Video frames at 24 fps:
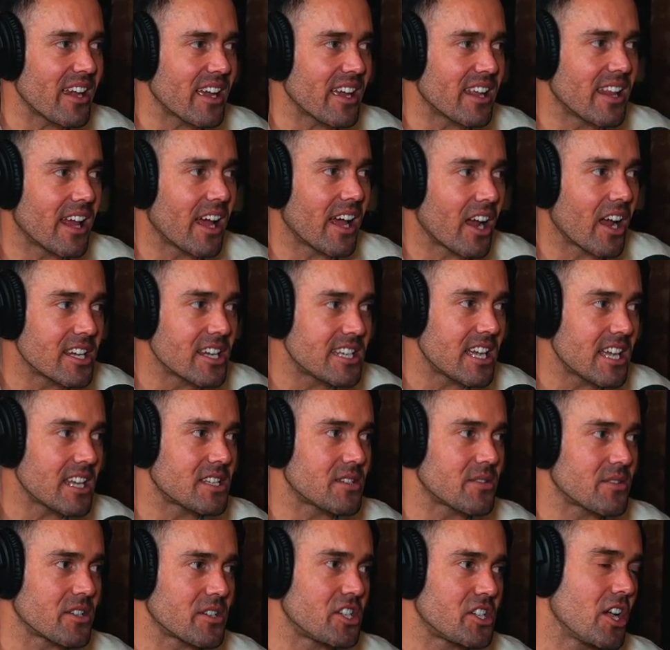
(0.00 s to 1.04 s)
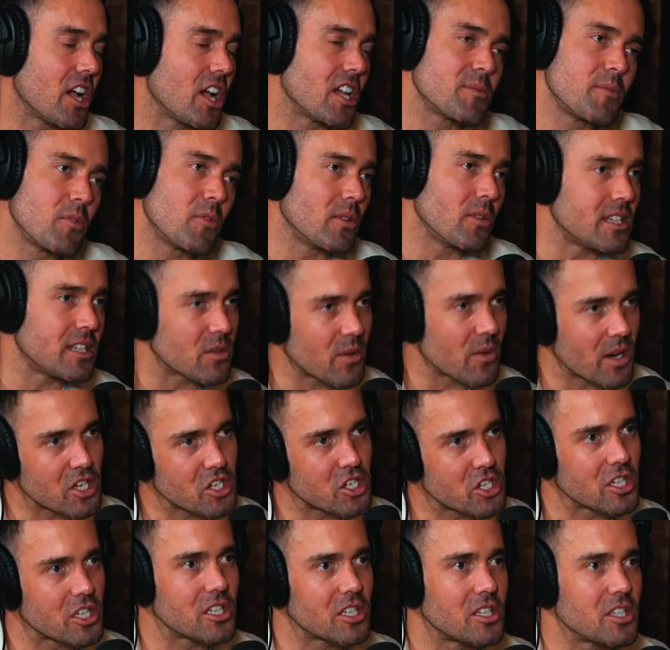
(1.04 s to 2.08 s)
And then I said to her, she asked me all these
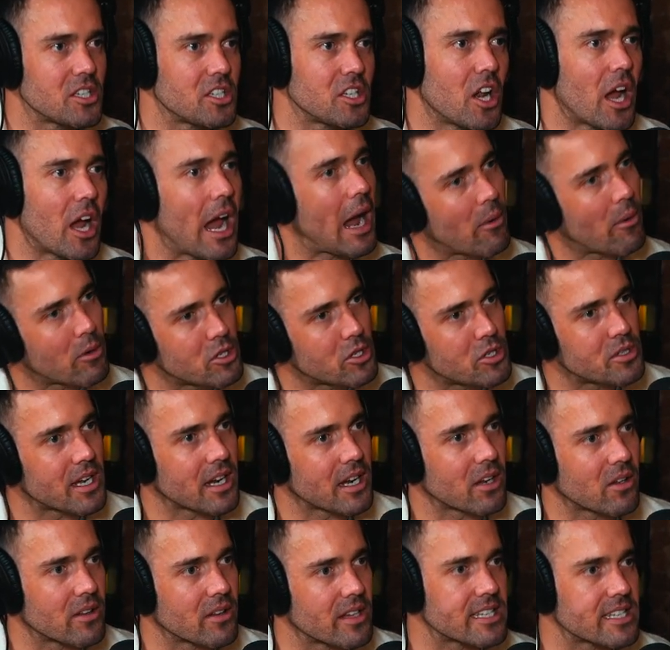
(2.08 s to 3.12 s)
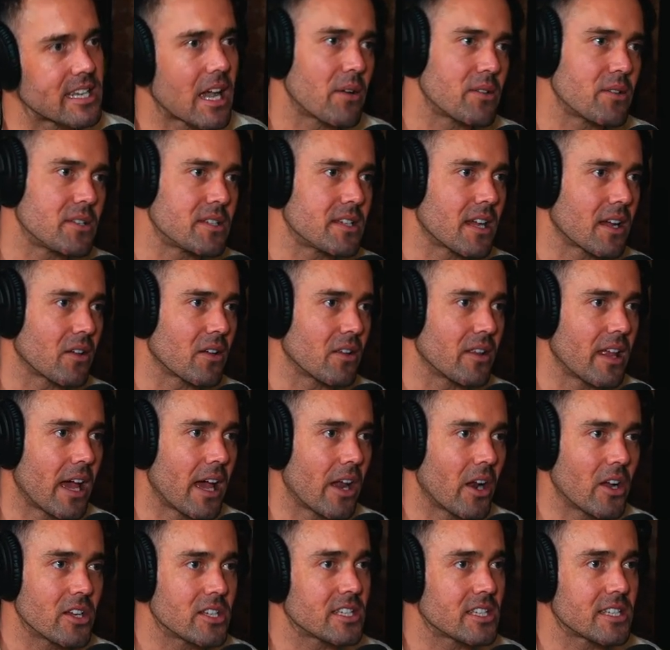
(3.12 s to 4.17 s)
questions, you know, how would you tackle this? How would you tackle that? And
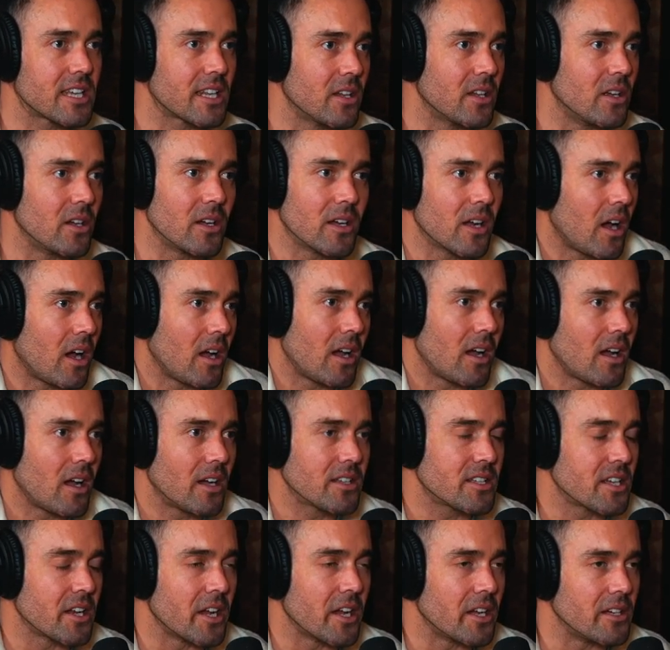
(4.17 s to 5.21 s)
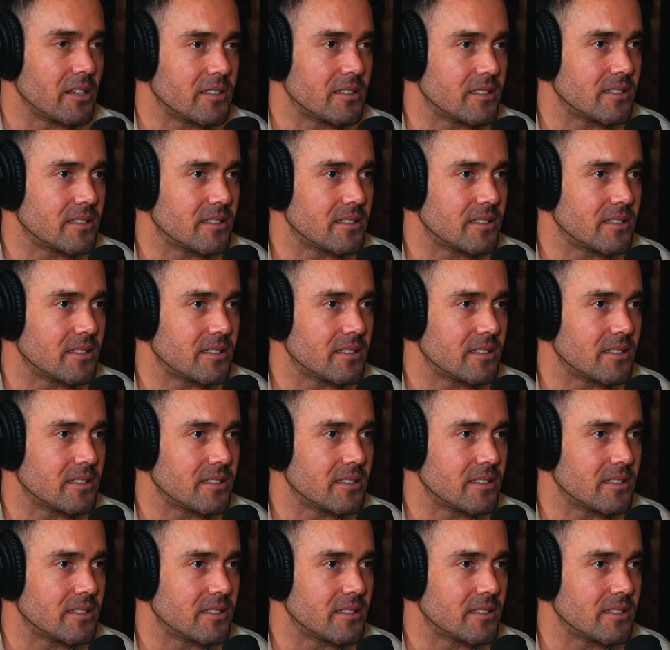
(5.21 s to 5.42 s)
I just said, look, I don't know.